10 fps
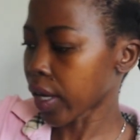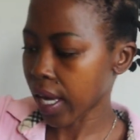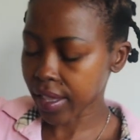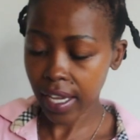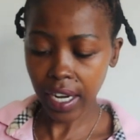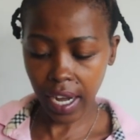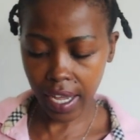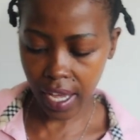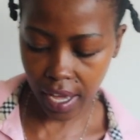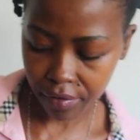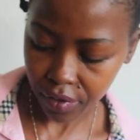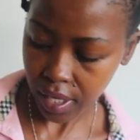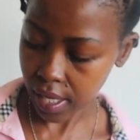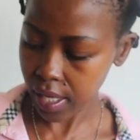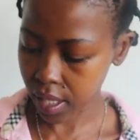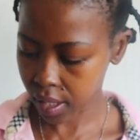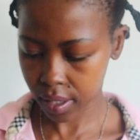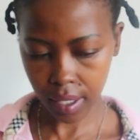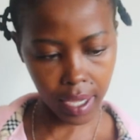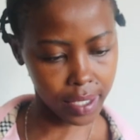Okay, then I have the
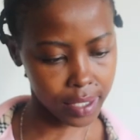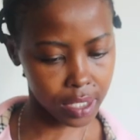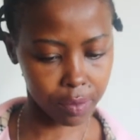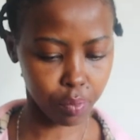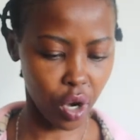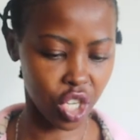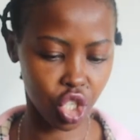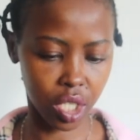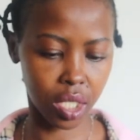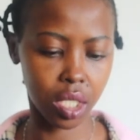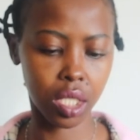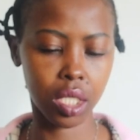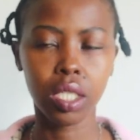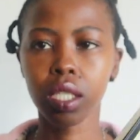expression.